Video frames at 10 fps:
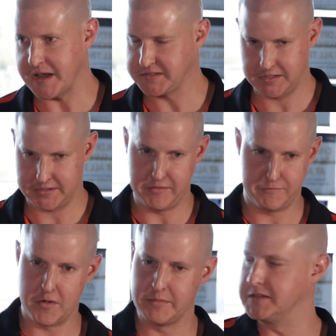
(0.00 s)
Basically
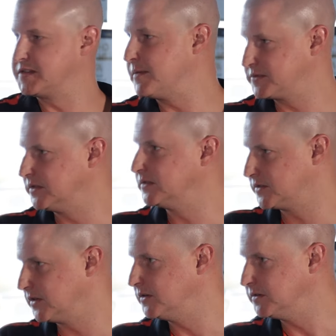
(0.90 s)
from inception
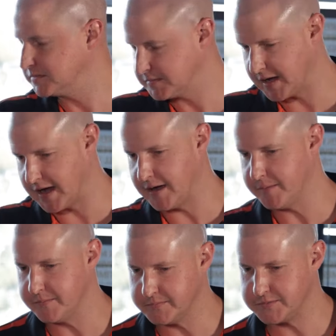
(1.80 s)

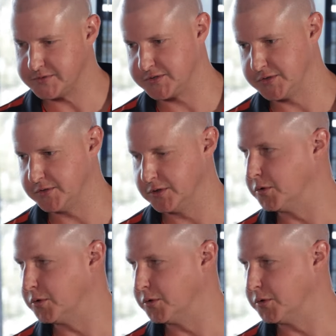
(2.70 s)
to